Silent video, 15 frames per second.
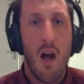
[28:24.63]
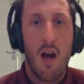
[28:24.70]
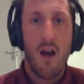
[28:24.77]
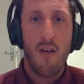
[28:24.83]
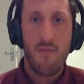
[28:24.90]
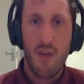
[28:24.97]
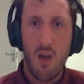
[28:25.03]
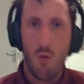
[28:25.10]

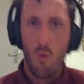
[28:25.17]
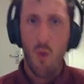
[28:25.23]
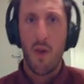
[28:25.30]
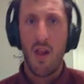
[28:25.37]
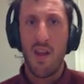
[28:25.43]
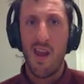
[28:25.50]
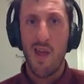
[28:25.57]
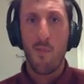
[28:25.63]
I think we'll
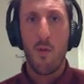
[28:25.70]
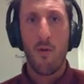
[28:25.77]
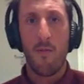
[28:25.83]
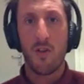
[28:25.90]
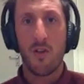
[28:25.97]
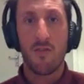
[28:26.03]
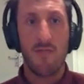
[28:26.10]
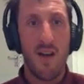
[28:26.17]
bloody move
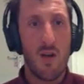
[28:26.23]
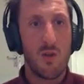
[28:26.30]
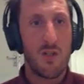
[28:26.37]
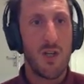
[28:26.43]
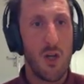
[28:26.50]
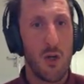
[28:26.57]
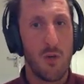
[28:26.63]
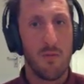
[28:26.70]
on to round
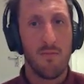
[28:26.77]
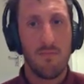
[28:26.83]
2.